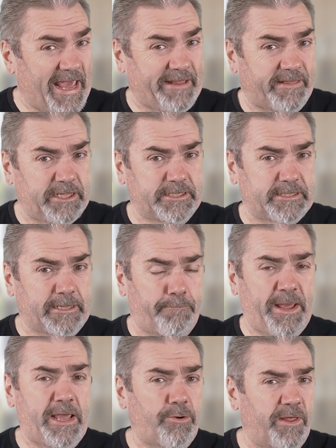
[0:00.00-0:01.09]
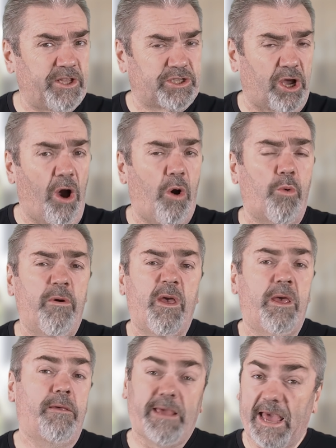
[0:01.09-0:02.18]
hit this peak or this goal?
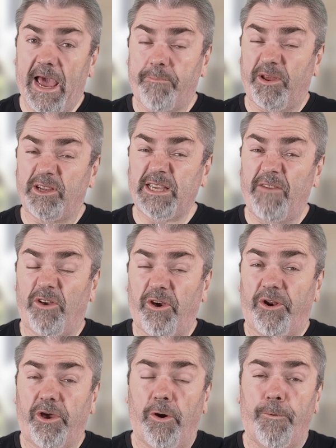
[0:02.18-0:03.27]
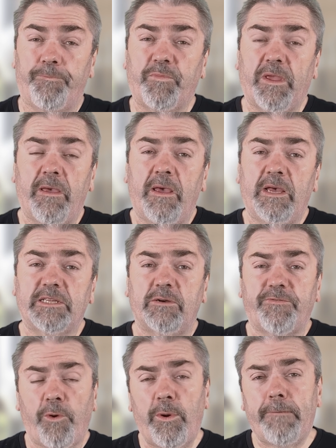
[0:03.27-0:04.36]
You can't, because you haven't got a goal. So
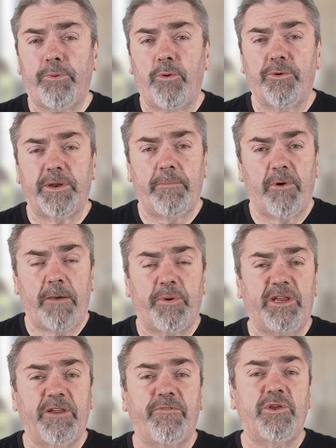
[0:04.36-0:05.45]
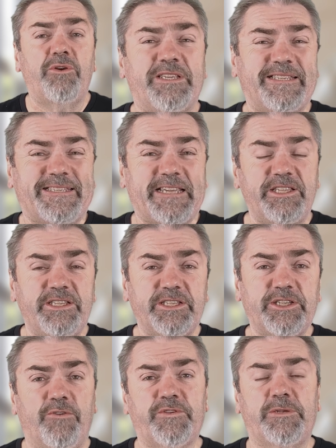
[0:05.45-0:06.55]
it's very important, in my opinion, for to set
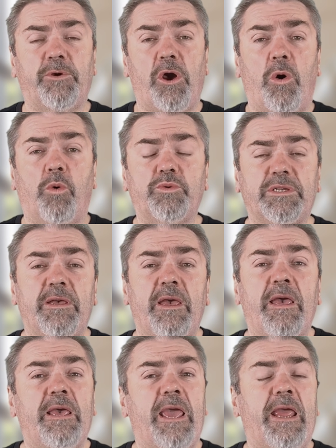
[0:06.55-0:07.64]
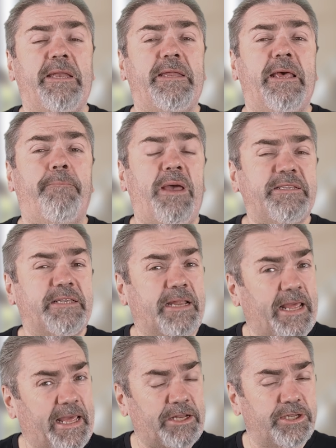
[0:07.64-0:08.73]
yourself some goals and
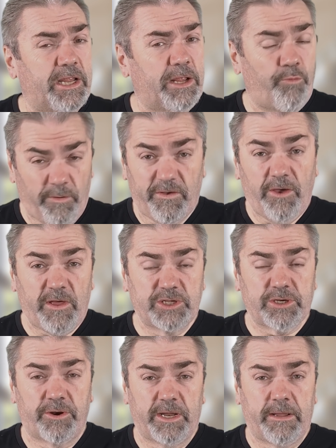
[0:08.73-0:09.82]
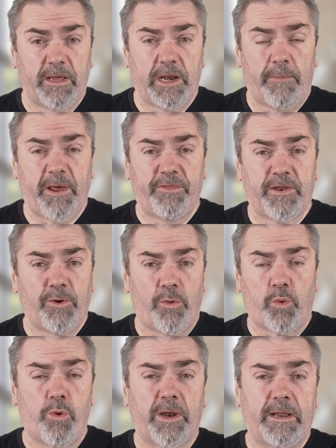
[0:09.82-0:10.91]
basically can review those on a monthly or
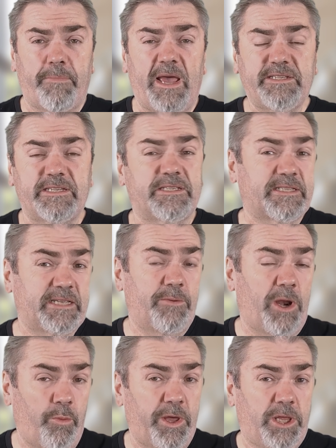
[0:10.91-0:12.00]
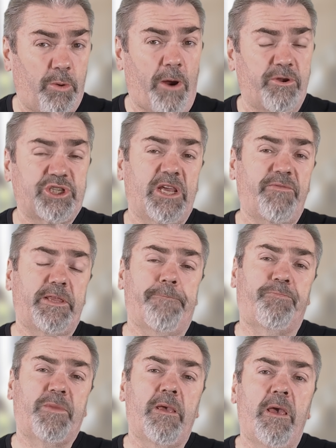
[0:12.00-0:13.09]
quarterly basis to see whether you are achieving them.